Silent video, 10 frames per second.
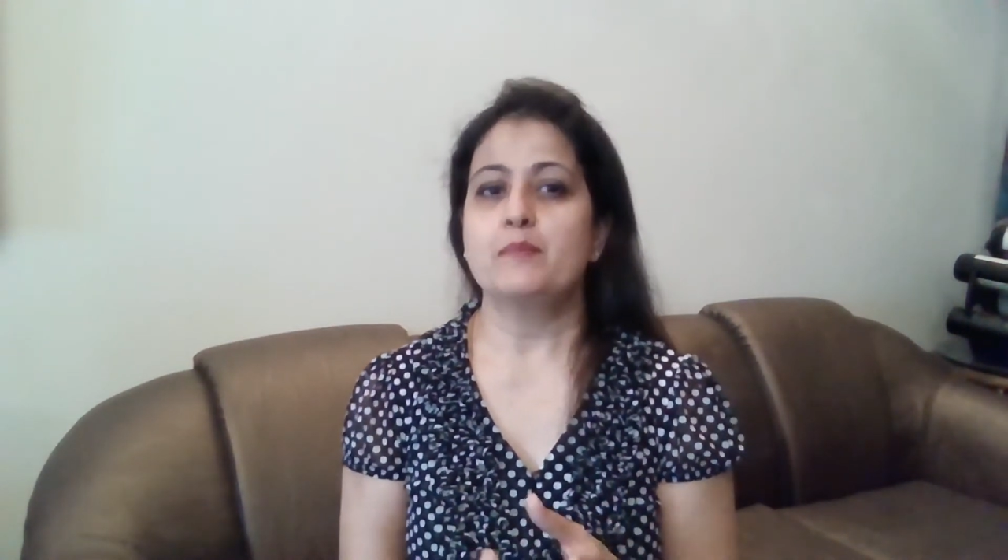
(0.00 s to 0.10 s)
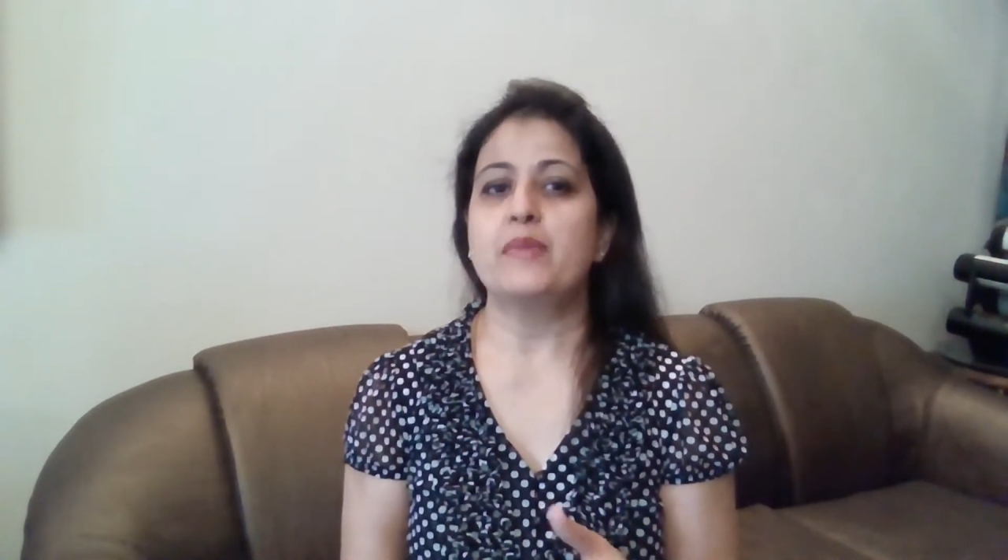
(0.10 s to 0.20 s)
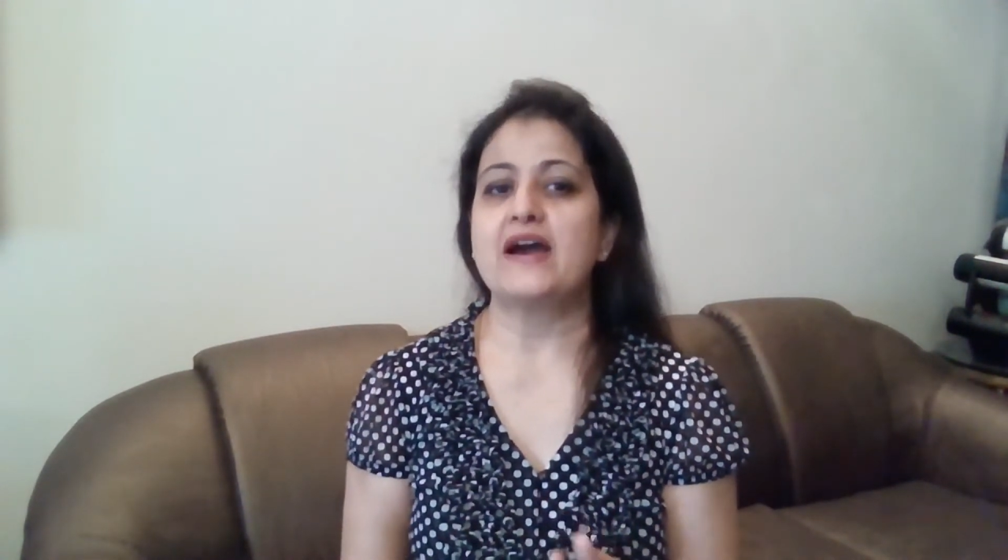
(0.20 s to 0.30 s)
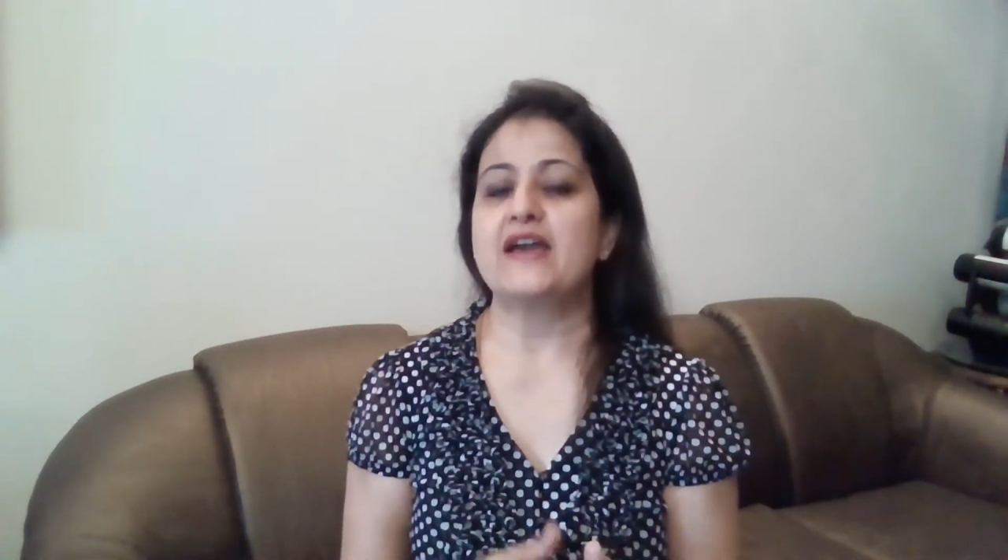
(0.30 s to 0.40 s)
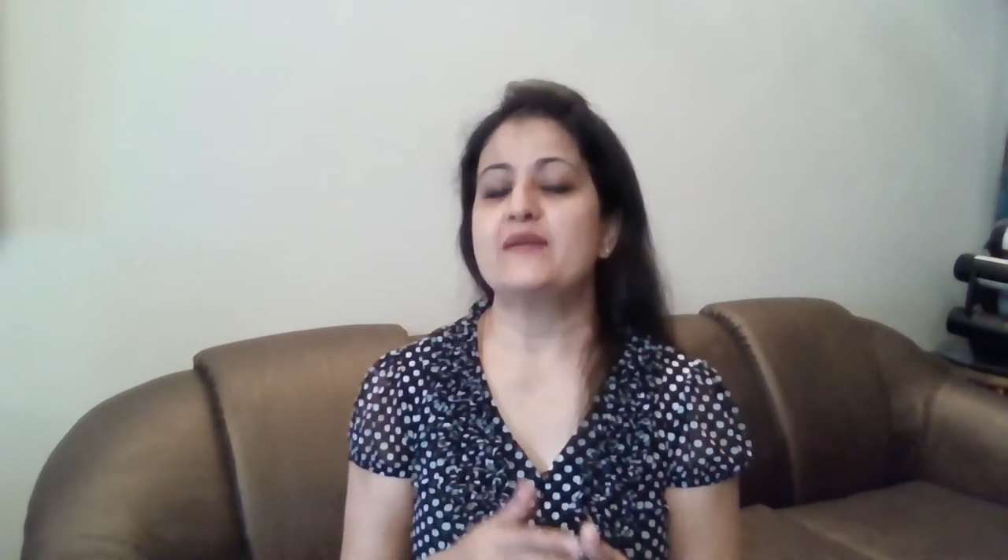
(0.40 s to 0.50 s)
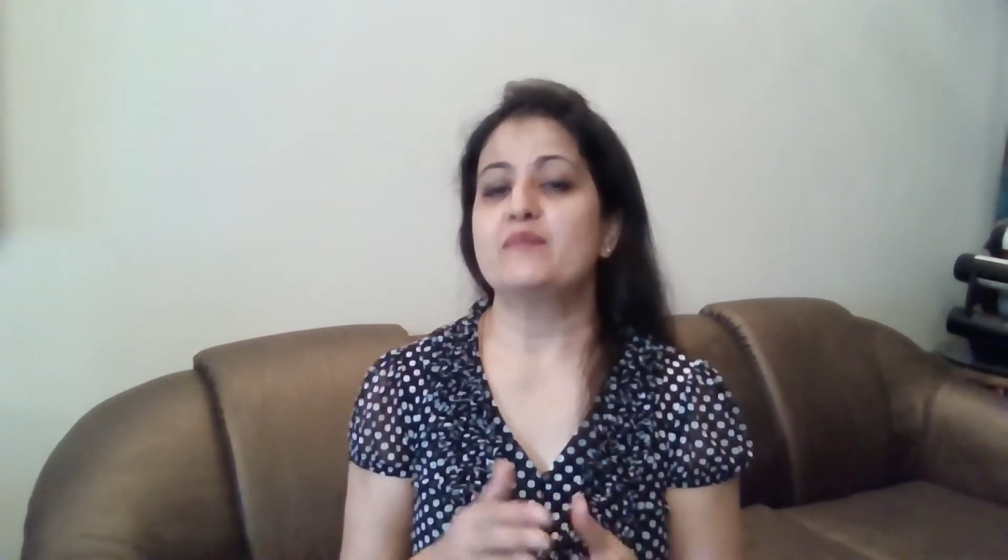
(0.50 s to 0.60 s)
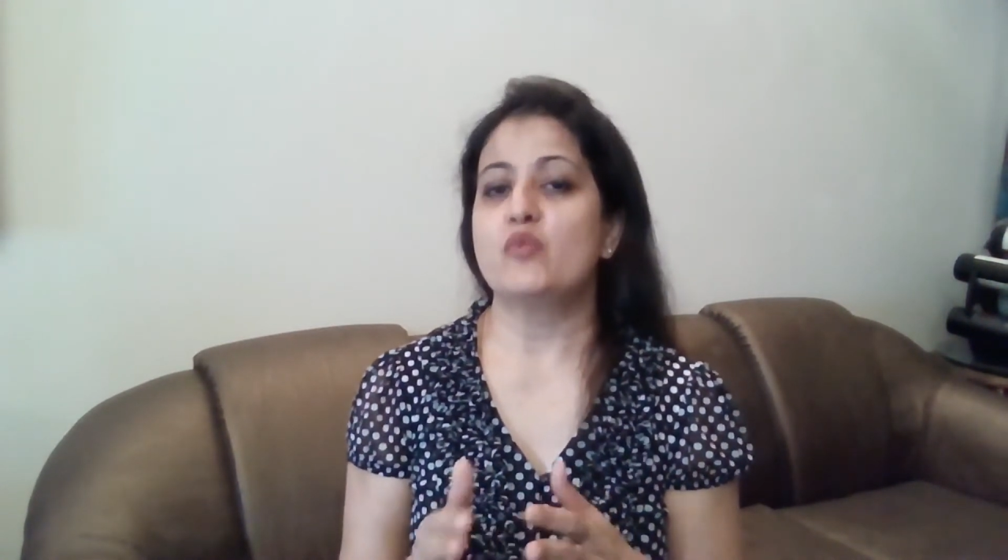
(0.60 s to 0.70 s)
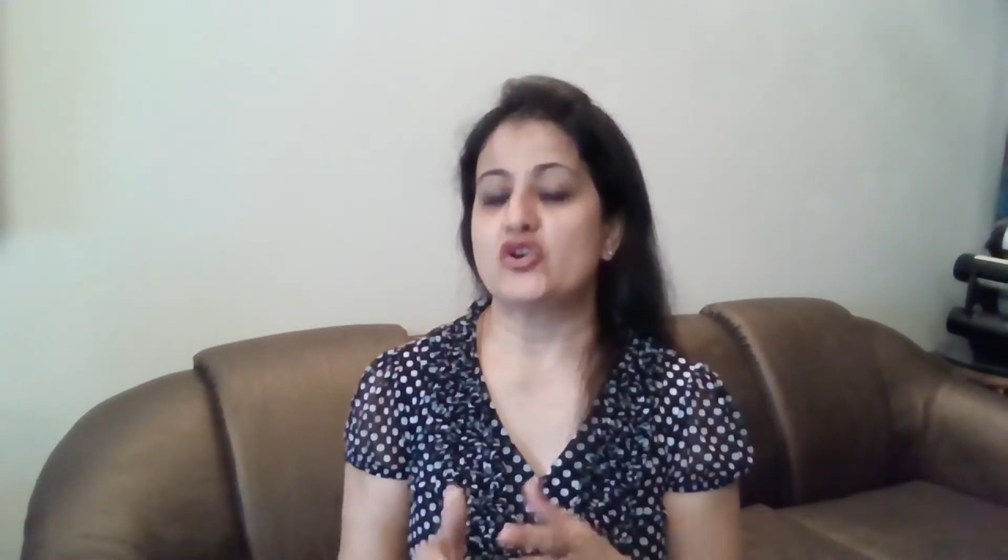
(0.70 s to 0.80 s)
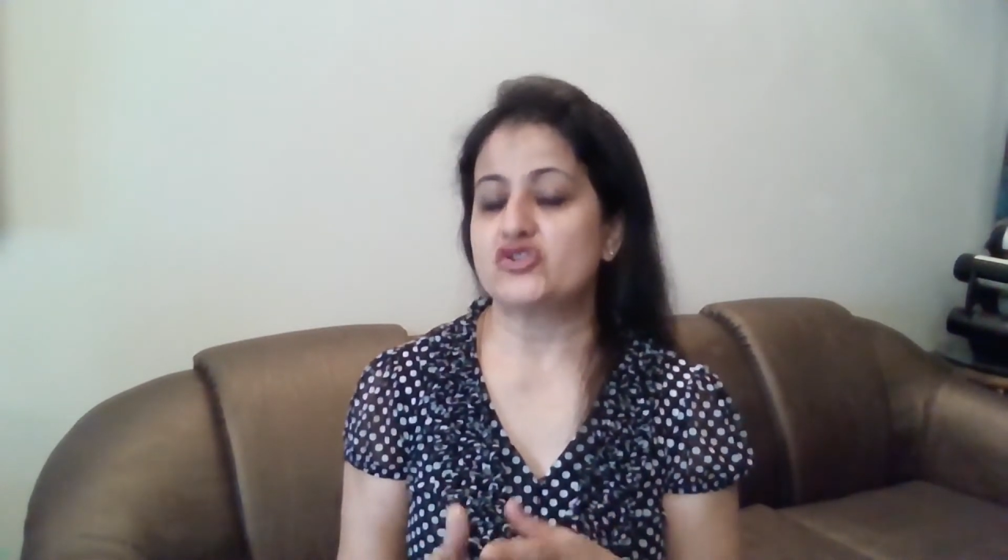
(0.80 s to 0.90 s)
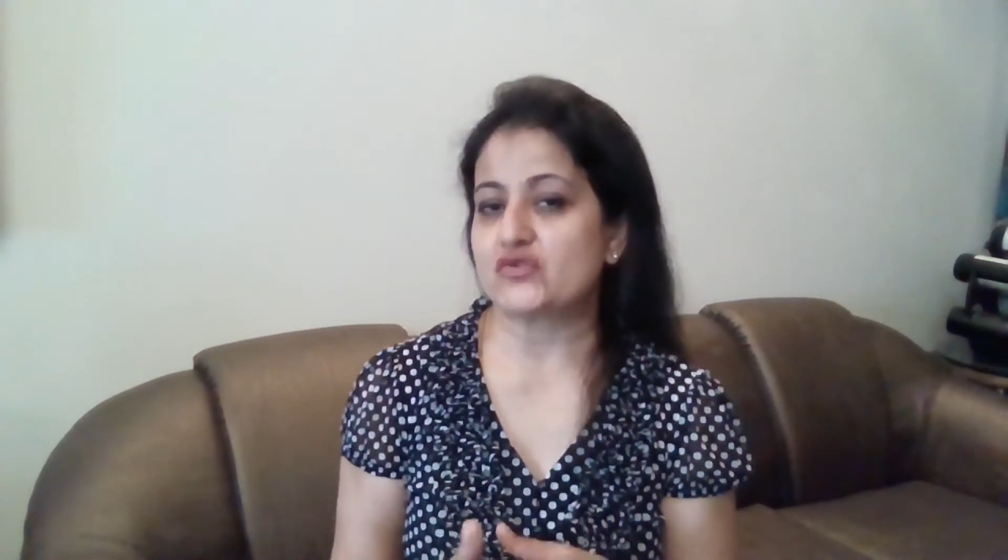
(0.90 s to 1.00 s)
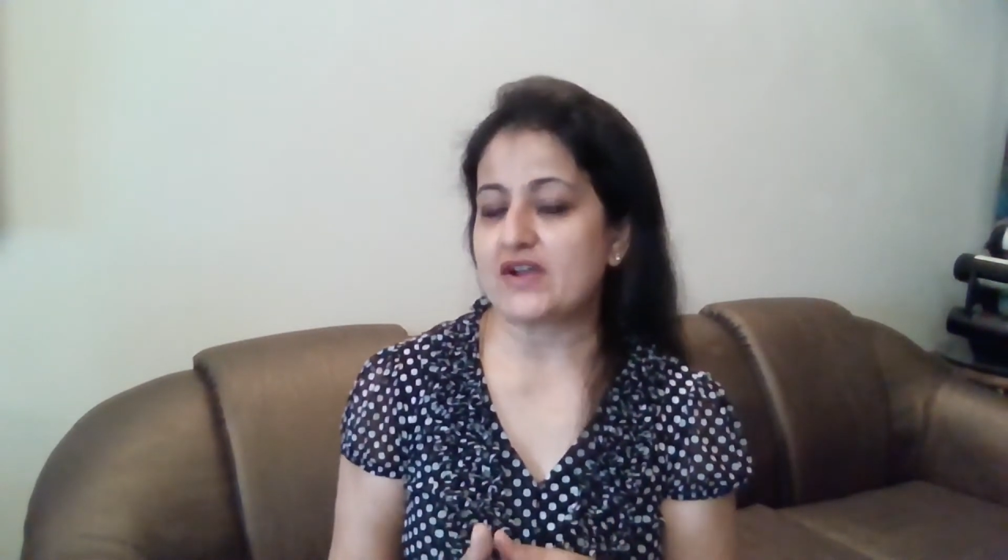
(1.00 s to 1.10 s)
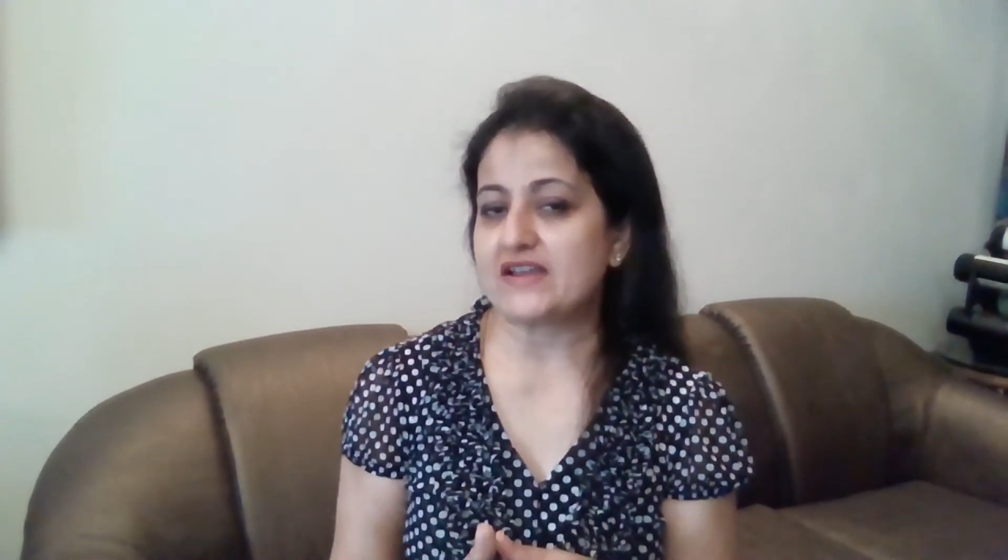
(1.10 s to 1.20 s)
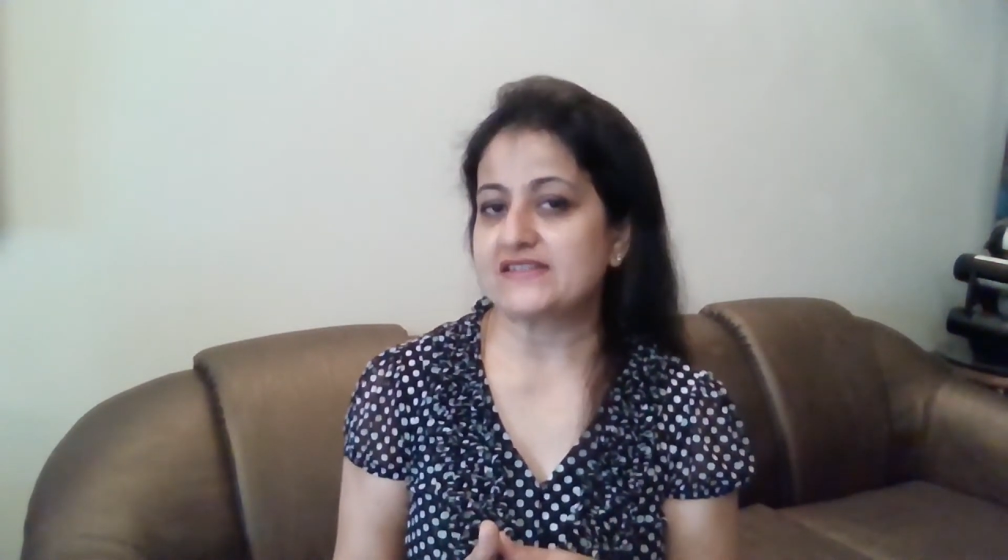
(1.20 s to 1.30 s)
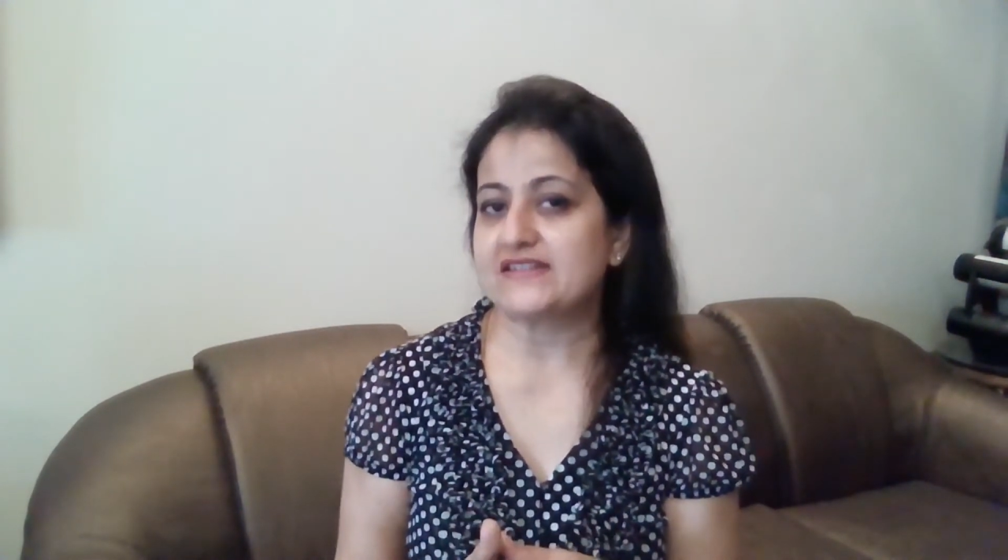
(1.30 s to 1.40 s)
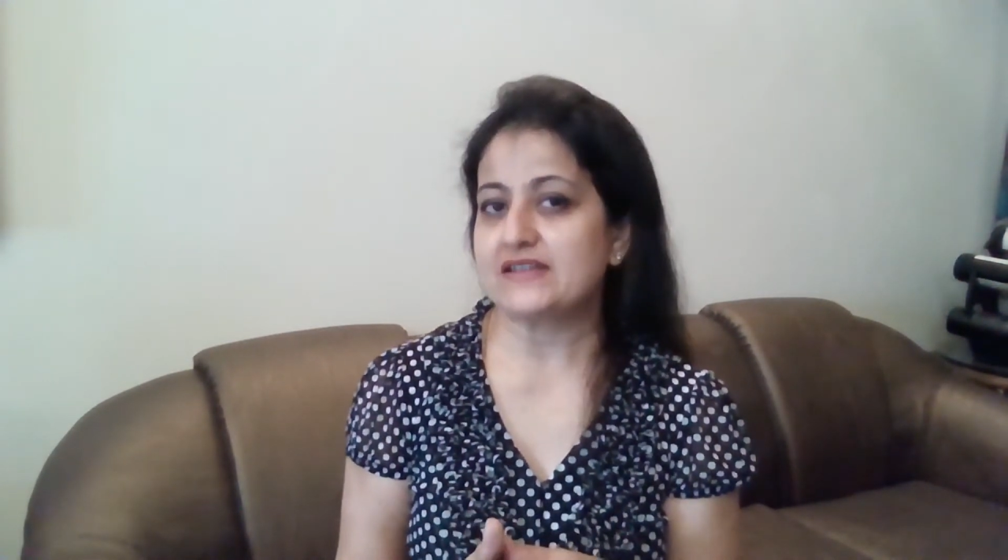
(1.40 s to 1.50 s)
by
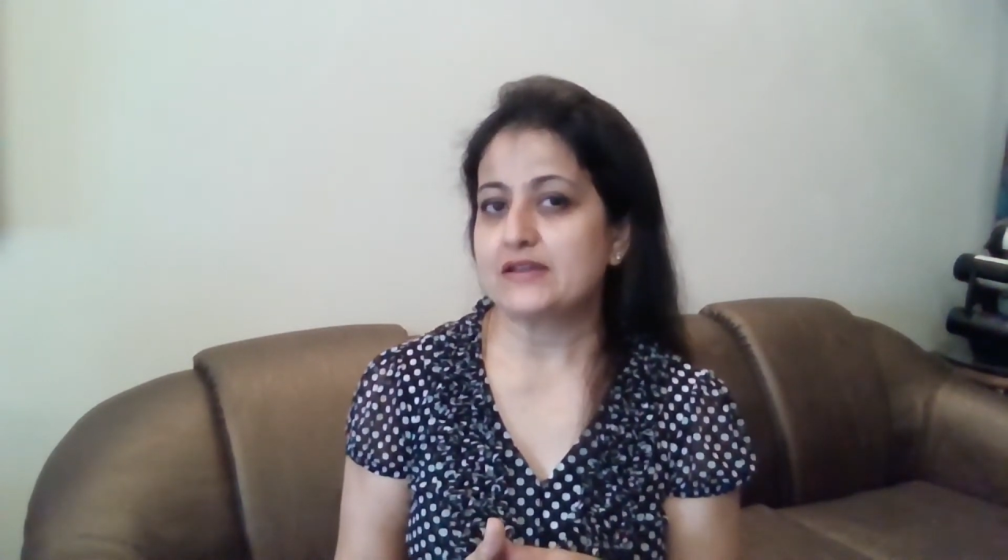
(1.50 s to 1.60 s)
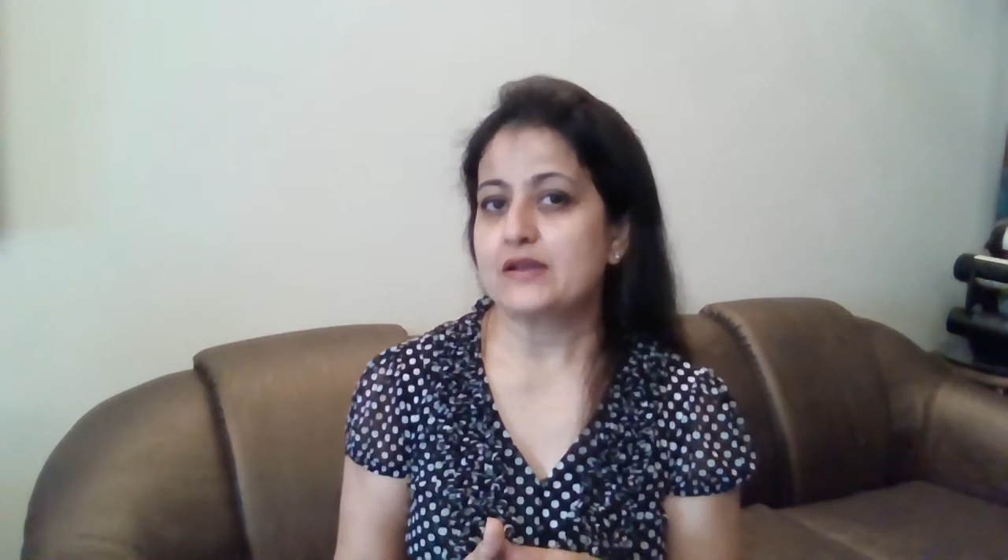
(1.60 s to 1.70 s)
moisturizing,